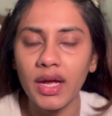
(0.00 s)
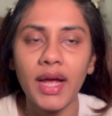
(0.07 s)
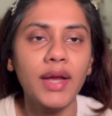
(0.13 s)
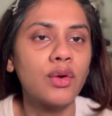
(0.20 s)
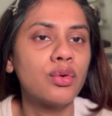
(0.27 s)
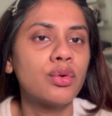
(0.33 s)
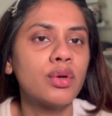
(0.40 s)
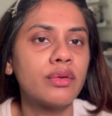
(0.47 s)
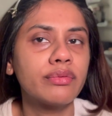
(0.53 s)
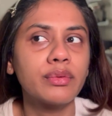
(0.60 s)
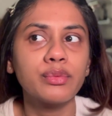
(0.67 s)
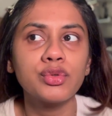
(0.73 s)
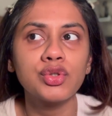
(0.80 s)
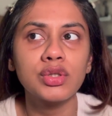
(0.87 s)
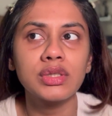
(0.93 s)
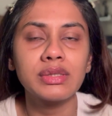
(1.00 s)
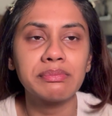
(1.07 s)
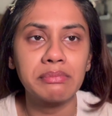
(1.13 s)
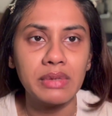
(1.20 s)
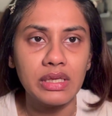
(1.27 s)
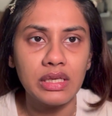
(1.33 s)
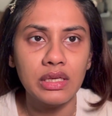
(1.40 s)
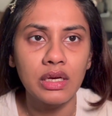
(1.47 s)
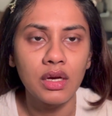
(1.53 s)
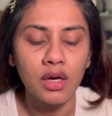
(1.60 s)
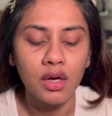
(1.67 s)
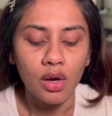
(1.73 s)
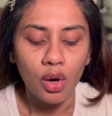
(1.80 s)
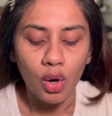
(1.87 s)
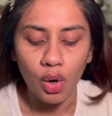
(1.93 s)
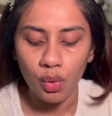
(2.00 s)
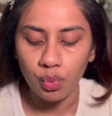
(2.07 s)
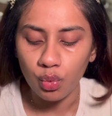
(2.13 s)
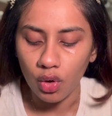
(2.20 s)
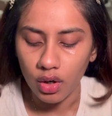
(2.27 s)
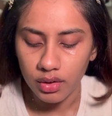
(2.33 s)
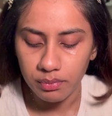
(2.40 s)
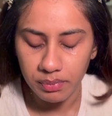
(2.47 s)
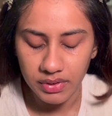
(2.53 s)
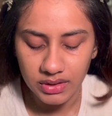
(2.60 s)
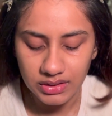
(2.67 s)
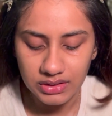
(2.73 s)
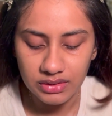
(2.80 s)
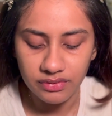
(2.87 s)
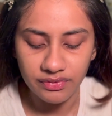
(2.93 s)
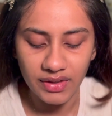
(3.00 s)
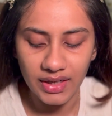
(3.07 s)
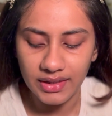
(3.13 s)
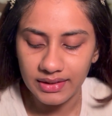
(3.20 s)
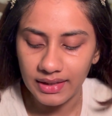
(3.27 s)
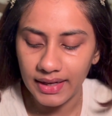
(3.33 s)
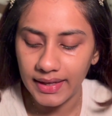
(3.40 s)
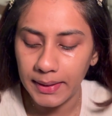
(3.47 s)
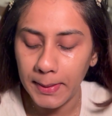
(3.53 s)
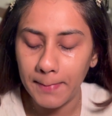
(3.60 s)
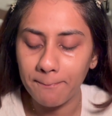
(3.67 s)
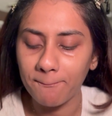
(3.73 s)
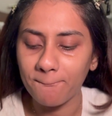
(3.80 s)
I don't know if it was just me or what, because it felt like